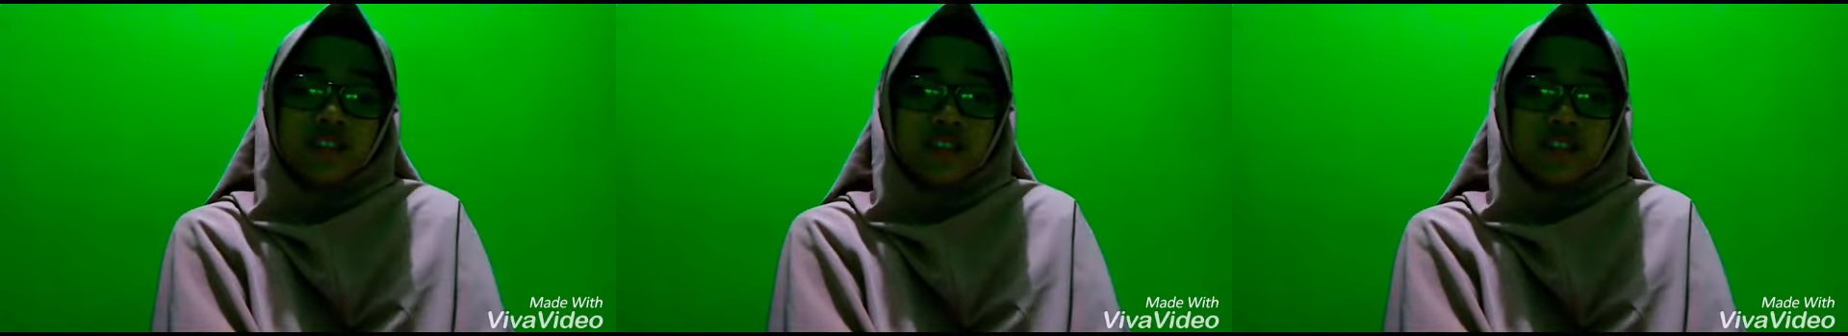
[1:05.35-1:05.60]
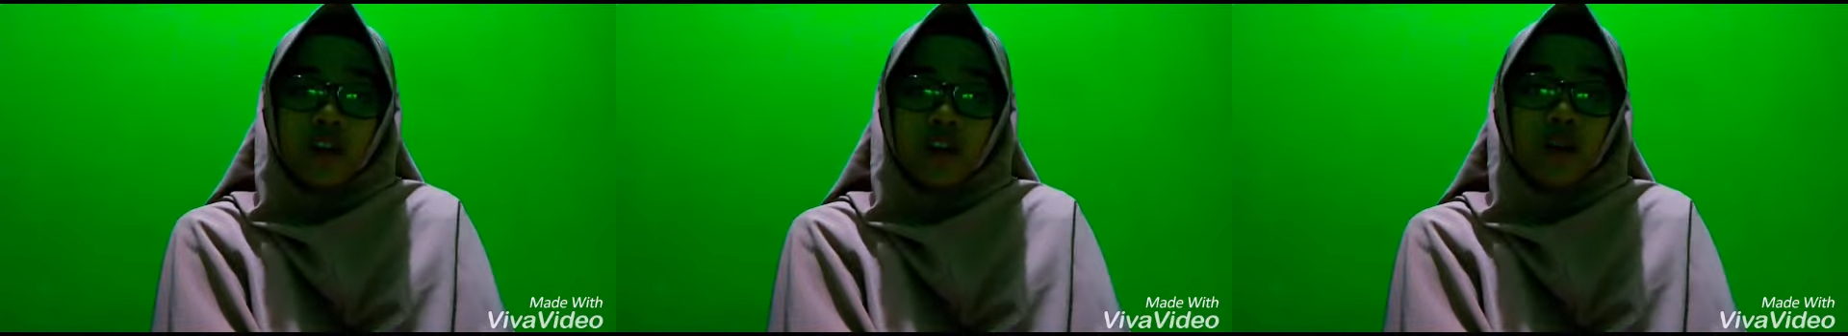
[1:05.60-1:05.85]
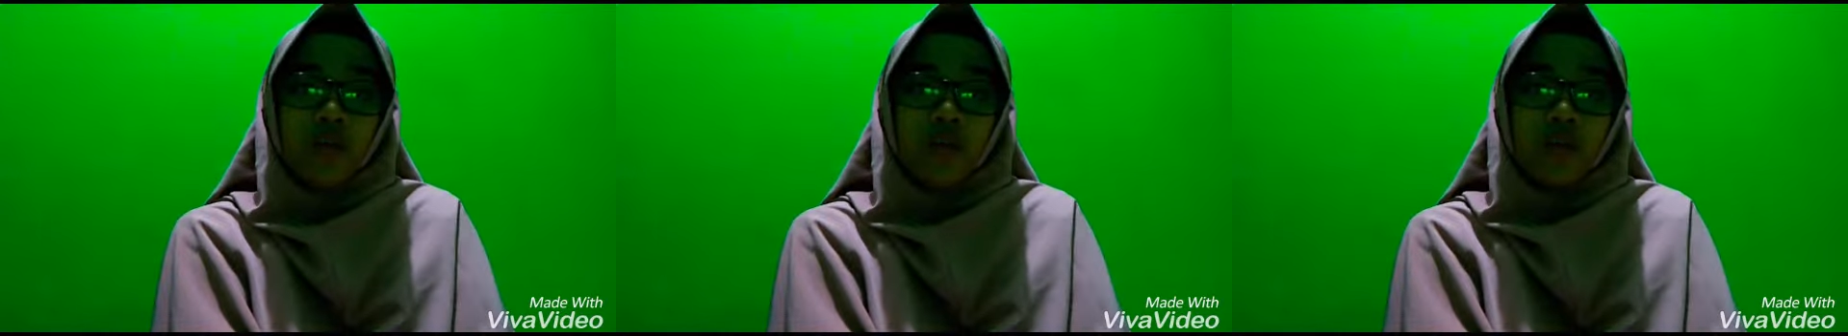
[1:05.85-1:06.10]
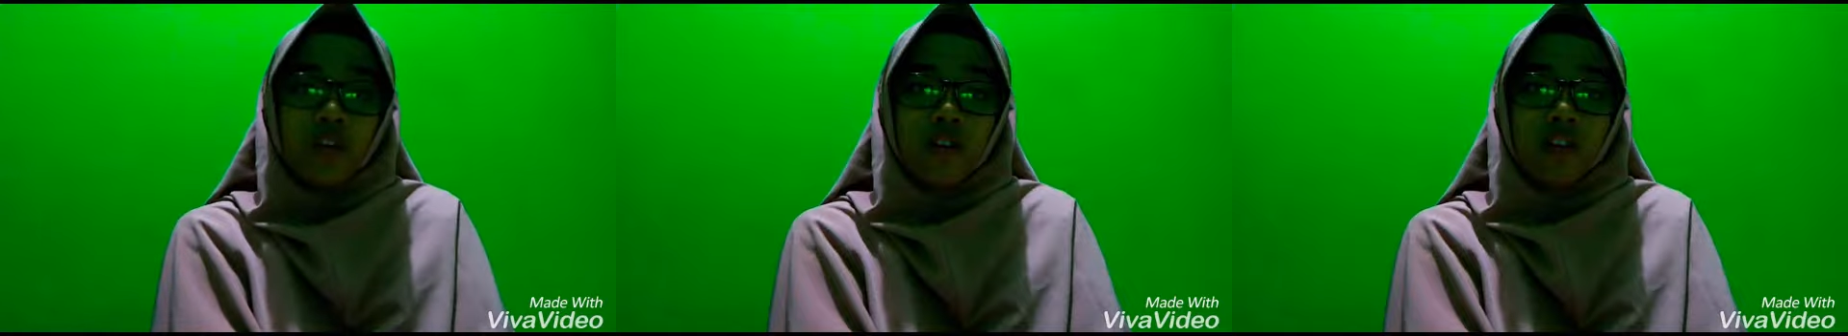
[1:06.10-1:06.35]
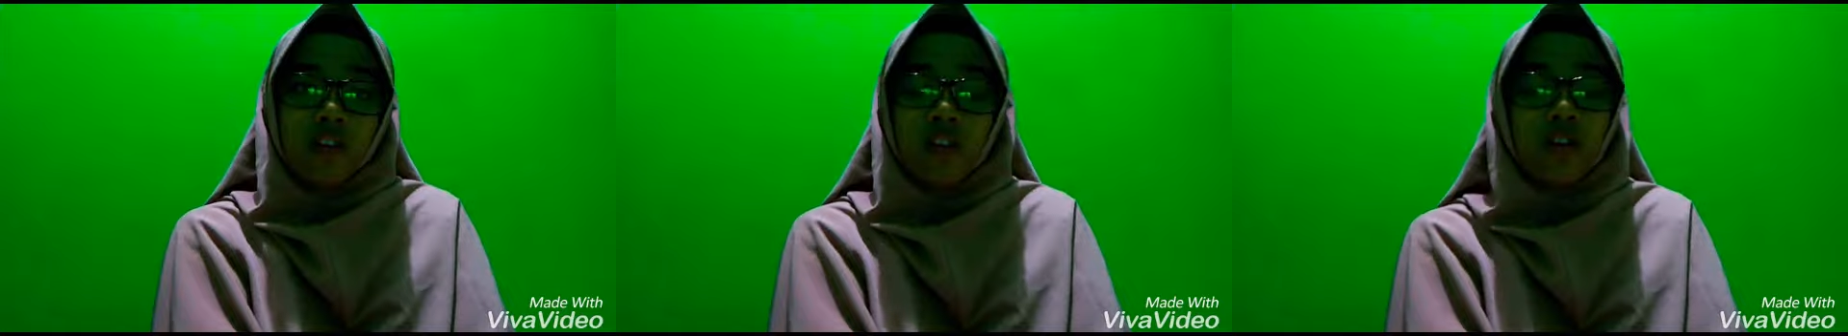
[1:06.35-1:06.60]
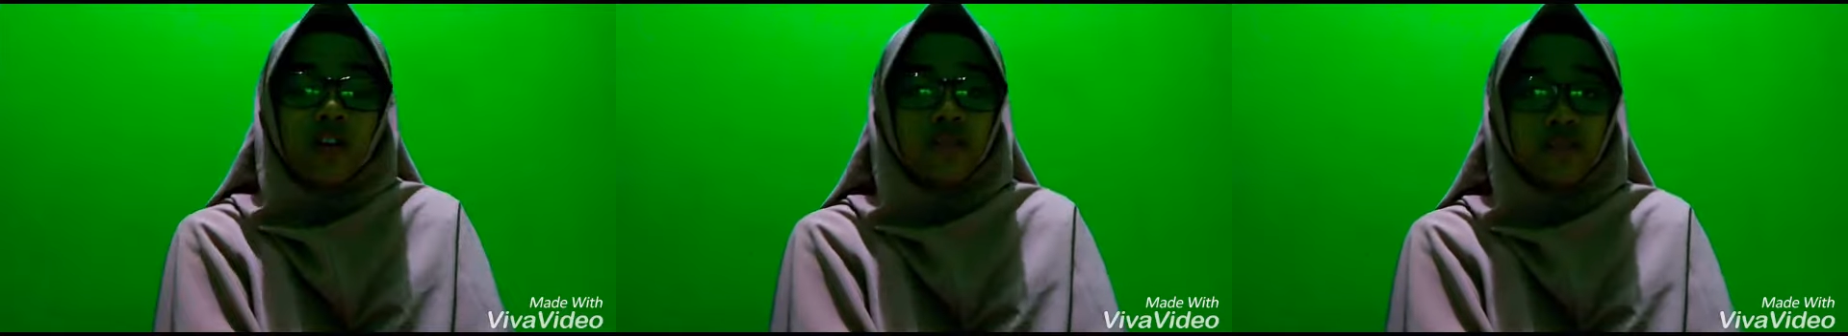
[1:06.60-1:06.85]
and I saw
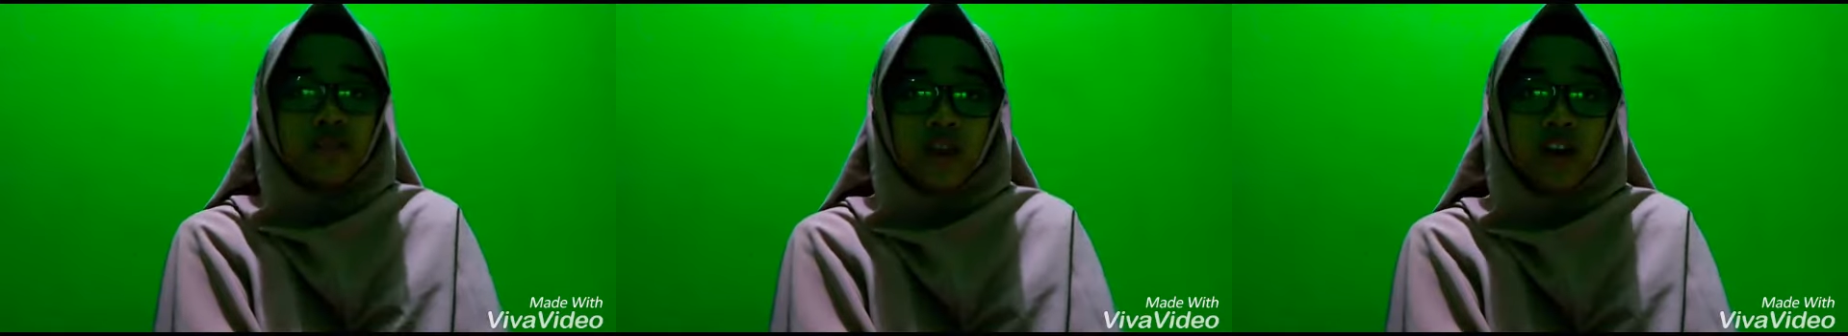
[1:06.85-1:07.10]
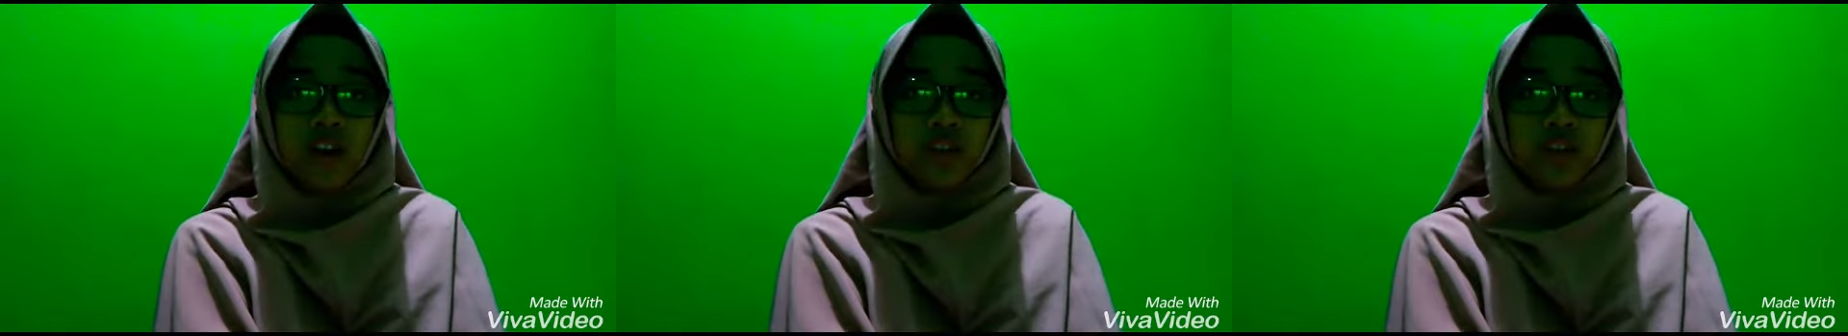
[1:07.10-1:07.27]
a lot of